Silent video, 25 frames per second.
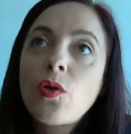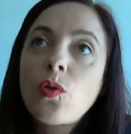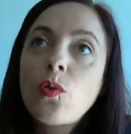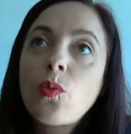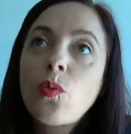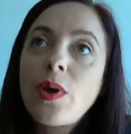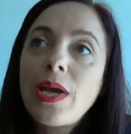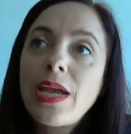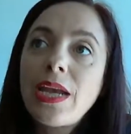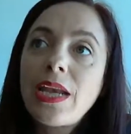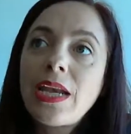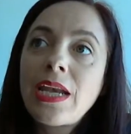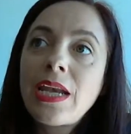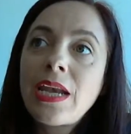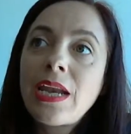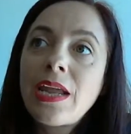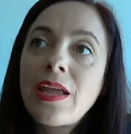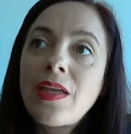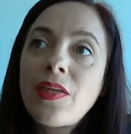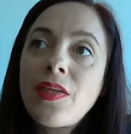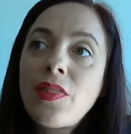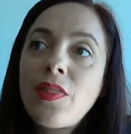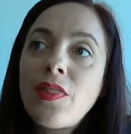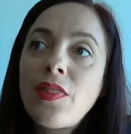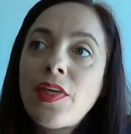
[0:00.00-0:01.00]

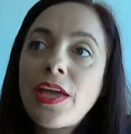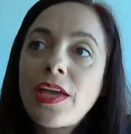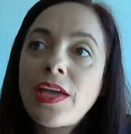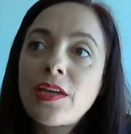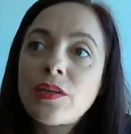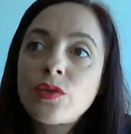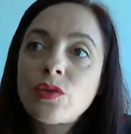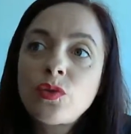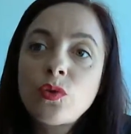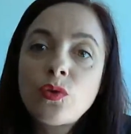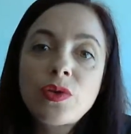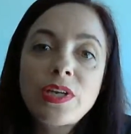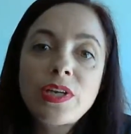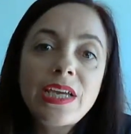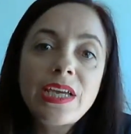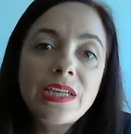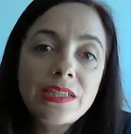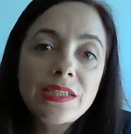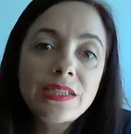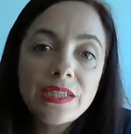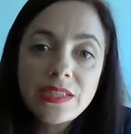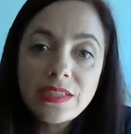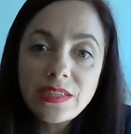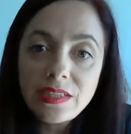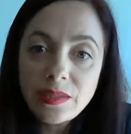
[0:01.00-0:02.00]
when they are
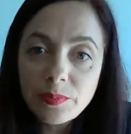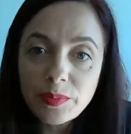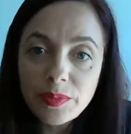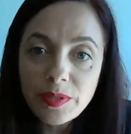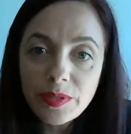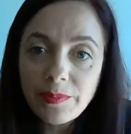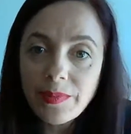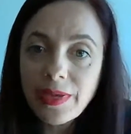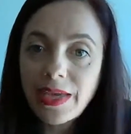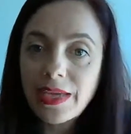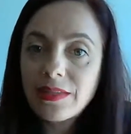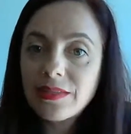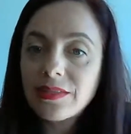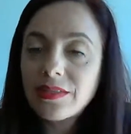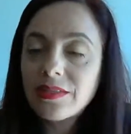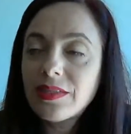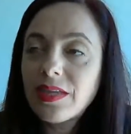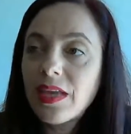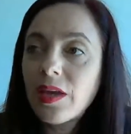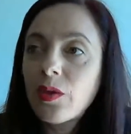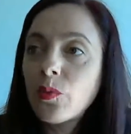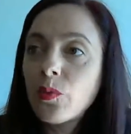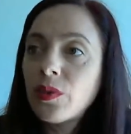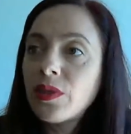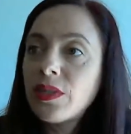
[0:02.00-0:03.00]
talking to
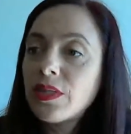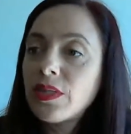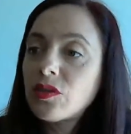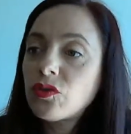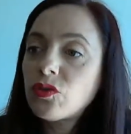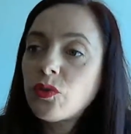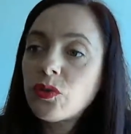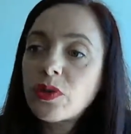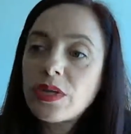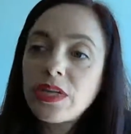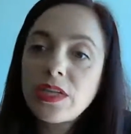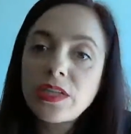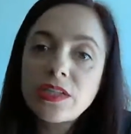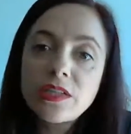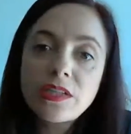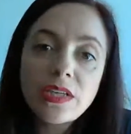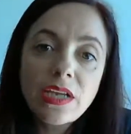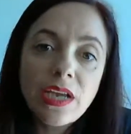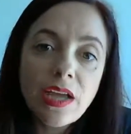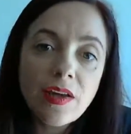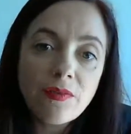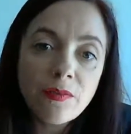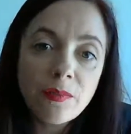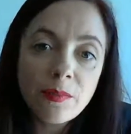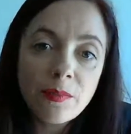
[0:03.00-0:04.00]
diplomats and when they're talking
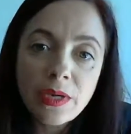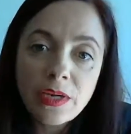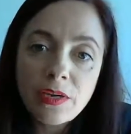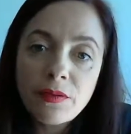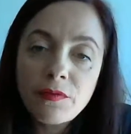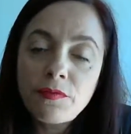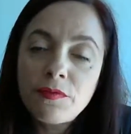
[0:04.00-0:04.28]
to government